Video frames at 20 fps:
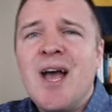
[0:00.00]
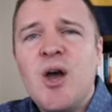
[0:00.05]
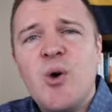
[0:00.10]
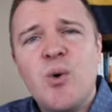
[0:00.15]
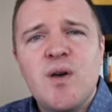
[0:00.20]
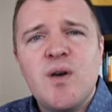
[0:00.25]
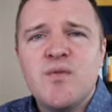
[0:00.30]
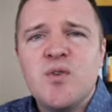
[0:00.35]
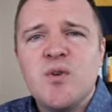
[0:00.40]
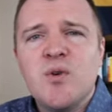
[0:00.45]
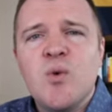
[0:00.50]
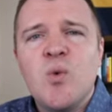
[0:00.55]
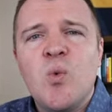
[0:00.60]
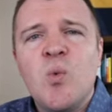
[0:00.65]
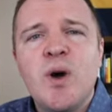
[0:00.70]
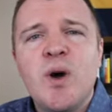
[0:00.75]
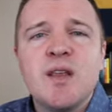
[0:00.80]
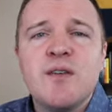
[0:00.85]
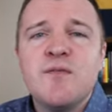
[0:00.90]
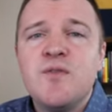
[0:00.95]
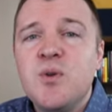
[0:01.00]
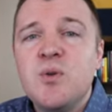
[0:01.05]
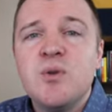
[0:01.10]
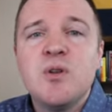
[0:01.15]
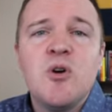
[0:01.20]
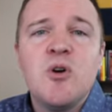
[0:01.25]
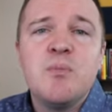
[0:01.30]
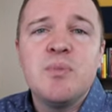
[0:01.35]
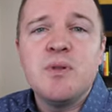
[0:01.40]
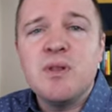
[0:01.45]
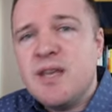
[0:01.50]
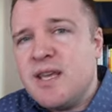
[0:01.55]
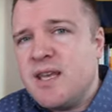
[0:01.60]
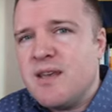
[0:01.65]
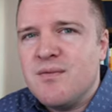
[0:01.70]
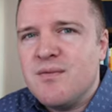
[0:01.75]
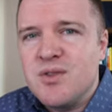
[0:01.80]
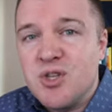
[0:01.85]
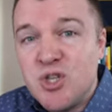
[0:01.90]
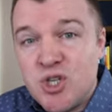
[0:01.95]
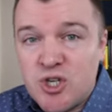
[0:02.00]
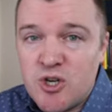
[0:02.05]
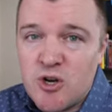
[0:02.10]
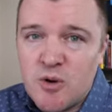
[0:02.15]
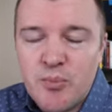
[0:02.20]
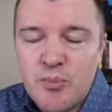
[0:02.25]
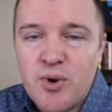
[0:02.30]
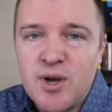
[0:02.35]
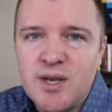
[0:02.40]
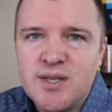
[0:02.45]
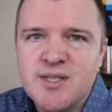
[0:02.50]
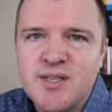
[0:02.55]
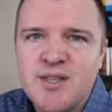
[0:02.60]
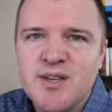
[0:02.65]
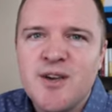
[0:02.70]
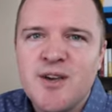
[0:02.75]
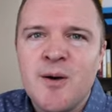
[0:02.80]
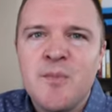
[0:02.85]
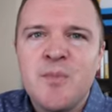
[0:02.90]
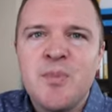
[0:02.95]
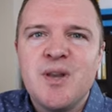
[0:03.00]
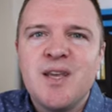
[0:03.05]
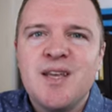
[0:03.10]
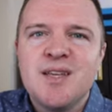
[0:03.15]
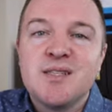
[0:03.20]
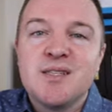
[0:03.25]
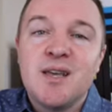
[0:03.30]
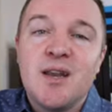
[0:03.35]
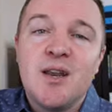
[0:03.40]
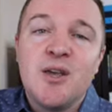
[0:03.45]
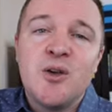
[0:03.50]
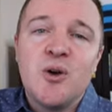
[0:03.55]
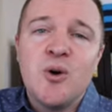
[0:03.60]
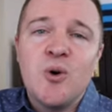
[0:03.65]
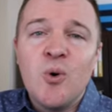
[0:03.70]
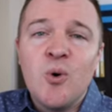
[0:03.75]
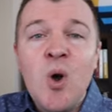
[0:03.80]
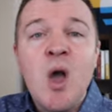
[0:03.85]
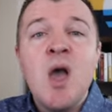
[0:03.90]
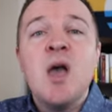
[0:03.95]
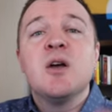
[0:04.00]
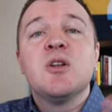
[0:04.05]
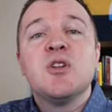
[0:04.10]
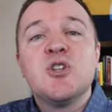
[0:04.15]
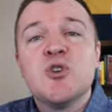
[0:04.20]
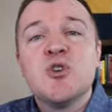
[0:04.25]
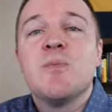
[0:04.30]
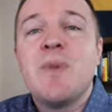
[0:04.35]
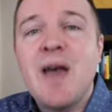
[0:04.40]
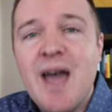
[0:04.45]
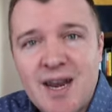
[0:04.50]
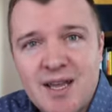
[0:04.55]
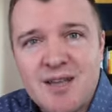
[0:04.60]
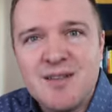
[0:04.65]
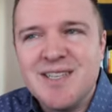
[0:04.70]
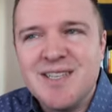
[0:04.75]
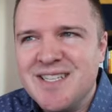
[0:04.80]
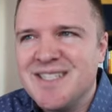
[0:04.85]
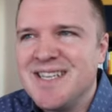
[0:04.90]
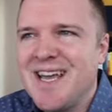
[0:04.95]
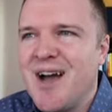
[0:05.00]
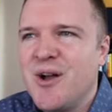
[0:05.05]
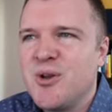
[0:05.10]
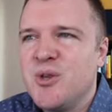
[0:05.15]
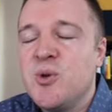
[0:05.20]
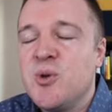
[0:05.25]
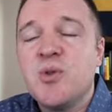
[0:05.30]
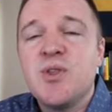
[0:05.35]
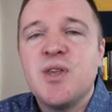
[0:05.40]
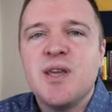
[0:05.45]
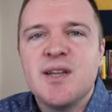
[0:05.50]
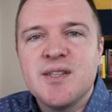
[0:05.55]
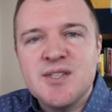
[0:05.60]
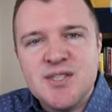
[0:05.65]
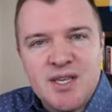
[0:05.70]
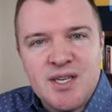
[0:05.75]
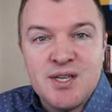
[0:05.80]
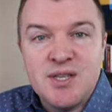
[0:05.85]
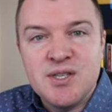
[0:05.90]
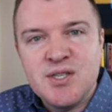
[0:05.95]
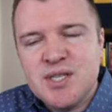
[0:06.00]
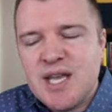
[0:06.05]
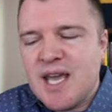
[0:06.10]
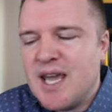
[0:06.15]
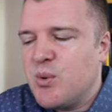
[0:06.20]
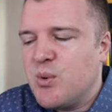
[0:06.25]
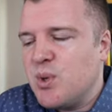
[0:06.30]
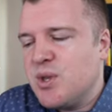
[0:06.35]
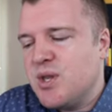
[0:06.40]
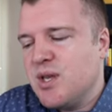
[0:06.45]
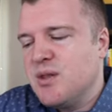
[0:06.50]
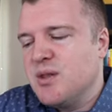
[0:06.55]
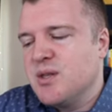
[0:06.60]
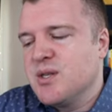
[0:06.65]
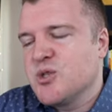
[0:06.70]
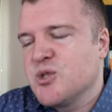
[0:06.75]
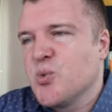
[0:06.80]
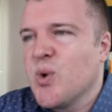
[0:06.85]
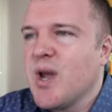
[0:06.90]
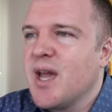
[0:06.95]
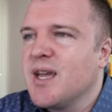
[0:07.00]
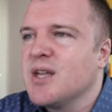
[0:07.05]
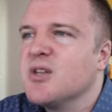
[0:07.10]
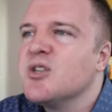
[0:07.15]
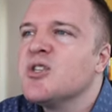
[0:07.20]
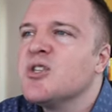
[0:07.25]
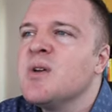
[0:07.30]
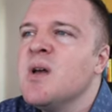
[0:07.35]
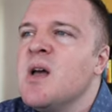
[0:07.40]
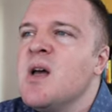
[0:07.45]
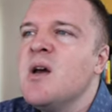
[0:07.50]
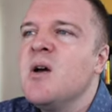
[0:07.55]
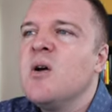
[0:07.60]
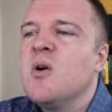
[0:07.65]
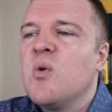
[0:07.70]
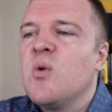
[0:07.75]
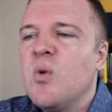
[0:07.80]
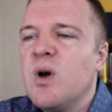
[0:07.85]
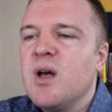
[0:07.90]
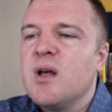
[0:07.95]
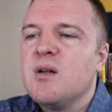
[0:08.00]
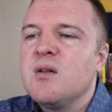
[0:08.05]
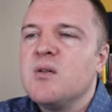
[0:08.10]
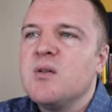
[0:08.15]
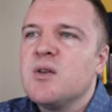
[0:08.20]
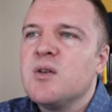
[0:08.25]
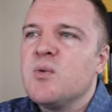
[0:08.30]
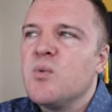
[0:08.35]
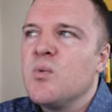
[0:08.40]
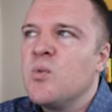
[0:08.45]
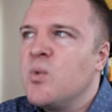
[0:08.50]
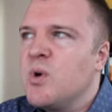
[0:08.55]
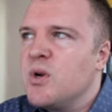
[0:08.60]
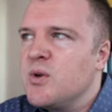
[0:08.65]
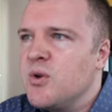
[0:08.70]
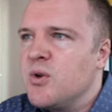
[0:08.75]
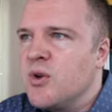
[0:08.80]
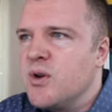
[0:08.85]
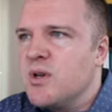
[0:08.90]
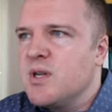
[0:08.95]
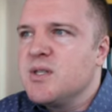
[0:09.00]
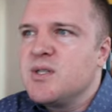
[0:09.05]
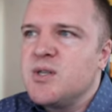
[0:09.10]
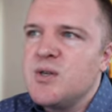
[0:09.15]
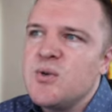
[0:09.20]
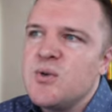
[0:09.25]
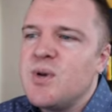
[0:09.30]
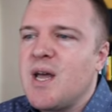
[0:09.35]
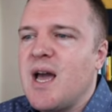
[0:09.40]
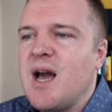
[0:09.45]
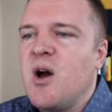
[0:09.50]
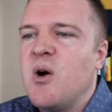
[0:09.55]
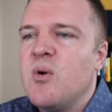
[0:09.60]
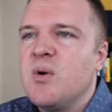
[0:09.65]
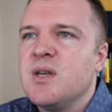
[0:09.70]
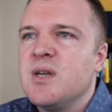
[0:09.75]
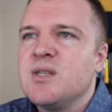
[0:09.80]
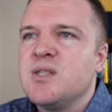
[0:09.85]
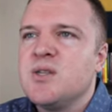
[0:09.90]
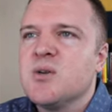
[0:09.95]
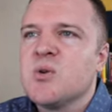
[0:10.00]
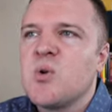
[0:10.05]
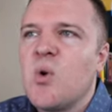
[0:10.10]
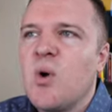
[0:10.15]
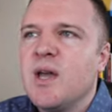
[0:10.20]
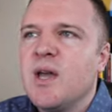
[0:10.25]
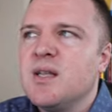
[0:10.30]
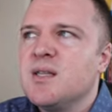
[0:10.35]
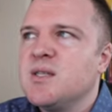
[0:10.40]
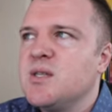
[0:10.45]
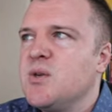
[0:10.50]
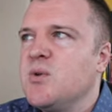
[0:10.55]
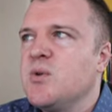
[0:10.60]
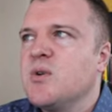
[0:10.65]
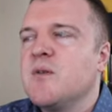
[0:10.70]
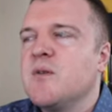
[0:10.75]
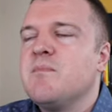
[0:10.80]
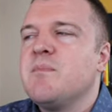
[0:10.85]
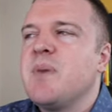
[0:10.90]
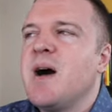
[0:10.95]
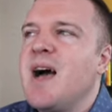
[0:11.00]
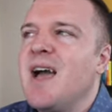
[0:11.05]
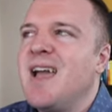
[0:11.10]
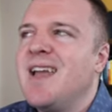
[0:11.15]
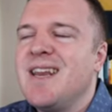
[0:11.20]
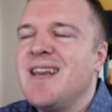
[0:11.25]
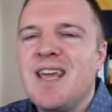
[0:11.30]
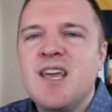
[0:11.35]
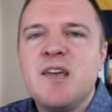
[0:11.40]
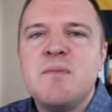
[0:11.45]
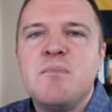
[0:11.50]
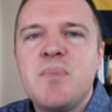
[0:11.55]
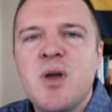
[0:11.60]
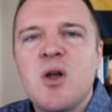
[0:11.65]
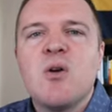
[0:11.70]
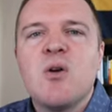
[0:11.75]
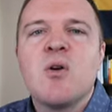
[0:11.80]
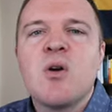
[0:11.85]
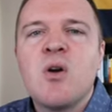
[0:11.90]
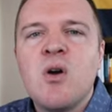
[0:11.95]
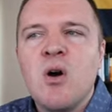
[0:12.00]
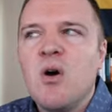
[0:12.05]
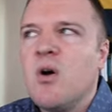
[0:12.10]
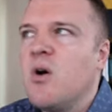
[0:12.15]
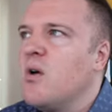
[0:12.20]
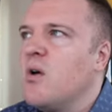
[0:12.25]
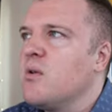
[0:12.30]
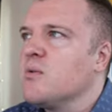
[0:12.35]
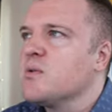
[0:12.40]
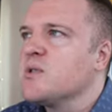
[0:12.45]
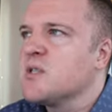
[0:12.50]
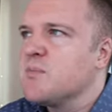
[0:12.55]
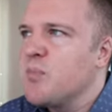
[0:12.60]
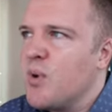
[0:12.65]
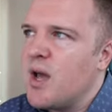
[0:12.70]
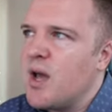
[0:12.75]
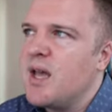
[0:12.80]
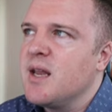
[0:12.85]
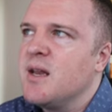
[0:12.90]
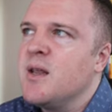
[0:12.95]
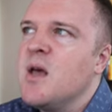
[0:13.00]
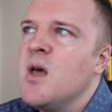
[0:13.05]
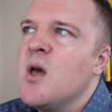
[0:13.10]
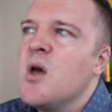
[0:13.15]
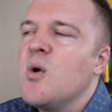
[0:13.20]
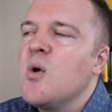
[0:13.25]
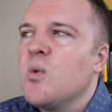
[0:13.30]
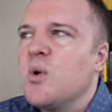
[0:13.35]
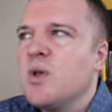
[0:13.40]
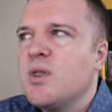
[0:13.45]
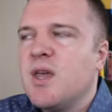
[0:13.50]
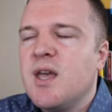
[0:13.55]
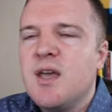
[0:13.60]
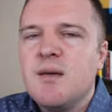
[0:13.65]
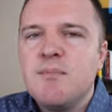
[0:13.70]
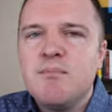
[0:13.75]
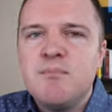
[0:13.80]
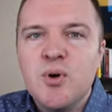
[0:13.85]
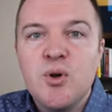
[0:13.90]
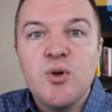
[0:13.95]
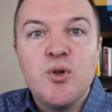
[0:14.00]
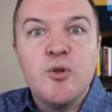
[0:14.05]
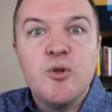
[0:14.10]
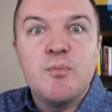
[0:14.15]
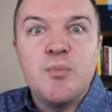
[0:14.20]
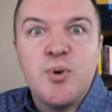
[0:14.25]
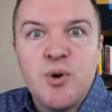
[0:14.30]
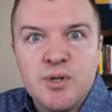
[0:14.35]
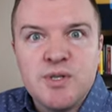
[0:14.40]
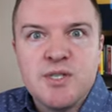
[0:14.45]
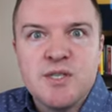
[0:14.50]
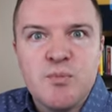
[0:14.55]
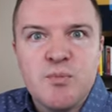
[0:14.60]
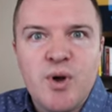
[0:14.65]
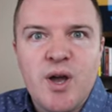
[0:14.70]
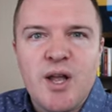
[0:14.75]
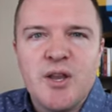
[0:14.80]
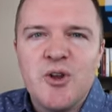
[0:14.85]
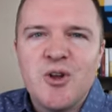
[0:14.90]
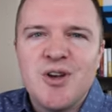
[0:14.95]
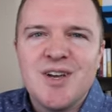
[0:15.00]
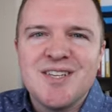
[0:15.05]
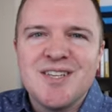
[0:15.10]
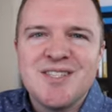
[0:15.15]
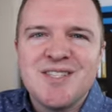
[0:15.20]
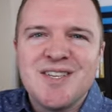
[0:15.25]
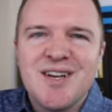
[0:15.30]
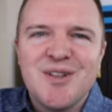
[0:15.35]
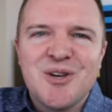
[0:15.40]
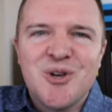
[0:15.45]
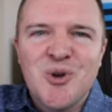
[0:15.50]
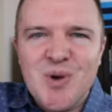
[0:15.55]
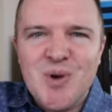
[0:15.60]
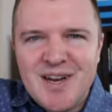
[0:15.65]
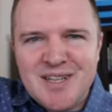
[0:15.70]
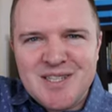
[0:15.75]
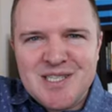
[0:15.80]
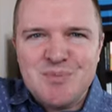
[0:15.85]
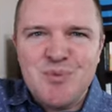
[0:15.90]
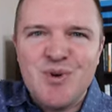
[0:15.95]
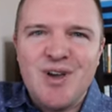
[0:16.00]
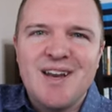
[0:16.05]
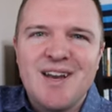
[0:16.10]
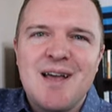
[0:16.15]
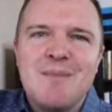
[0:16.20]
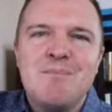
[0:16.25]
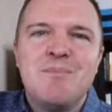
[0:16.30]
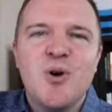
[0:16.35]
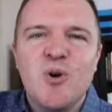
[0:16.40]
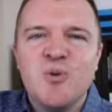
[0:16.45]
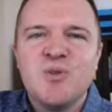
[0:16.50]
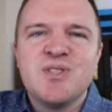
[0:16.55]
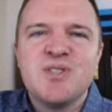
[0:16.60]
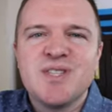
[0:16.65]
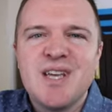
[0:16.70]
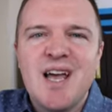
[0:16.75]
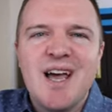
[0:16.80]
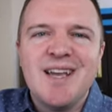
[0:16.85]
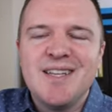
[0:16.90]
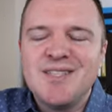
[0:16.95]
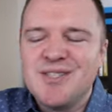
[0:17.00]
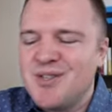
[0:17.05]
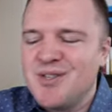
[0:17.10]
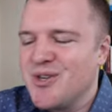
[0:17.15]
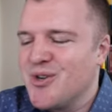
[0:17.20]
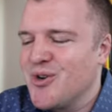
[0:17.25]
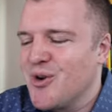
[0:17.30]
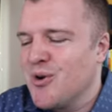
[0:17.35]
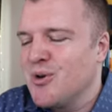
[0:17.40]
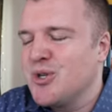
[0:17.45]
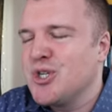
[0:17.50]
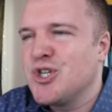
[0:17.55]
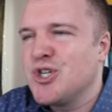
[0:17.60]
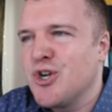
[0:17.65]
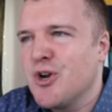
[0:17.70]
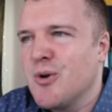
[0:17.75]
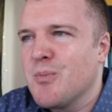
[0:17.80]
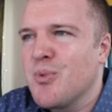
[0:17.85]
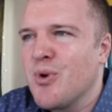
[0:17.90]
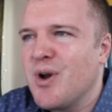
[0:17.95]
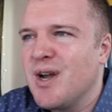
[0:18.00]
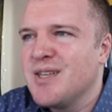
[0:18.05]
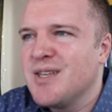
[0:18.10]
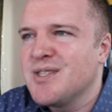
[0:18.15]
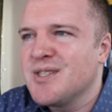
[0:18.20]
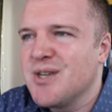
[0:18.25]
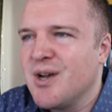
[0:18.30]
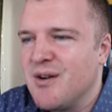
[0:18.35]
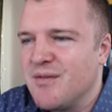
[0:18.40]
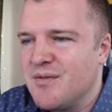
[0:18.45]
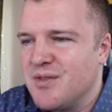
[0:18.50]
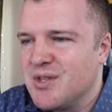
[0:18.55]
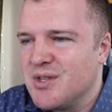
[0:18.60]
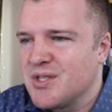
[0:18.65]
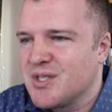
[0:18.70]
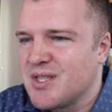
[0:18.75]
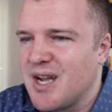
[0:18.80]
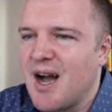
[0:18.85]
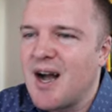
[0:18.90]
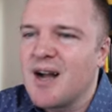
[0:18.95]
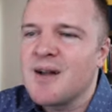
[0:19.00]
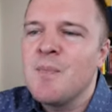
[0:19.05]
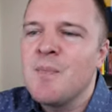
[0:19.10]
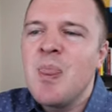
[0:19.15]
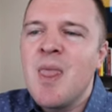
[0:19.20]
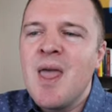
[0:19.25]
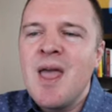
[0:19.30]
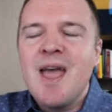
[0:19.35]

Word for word: However, what if you don't believe the share price of the company is going to go dramatically down? You think it's going to stay within this range. Well, what you're going to do now is you're going to combine a bear call spread with a bull put spread. You're going to sell a credit spread on both sides of the current share price of the stock.